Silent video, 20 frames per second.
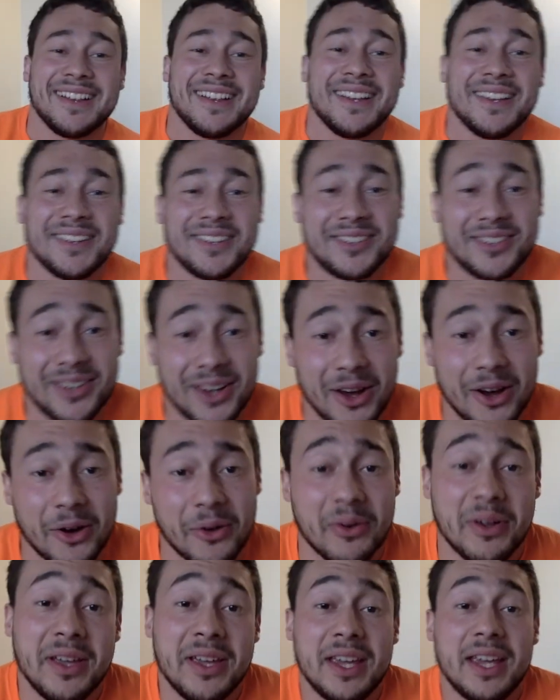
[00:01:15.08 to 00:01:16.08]

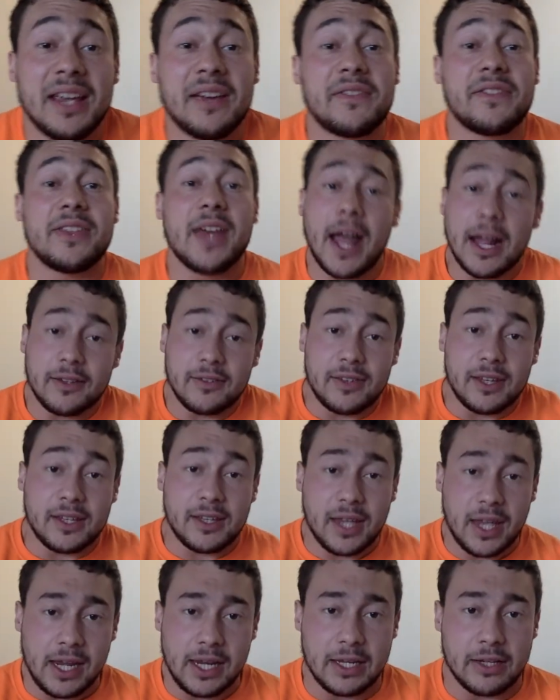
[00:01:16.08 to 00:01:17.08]
So, if that's the
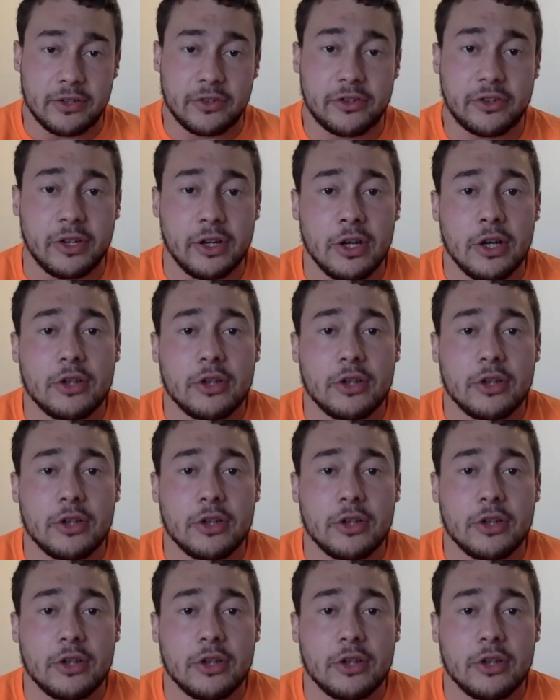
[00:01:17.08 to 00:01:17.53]
case,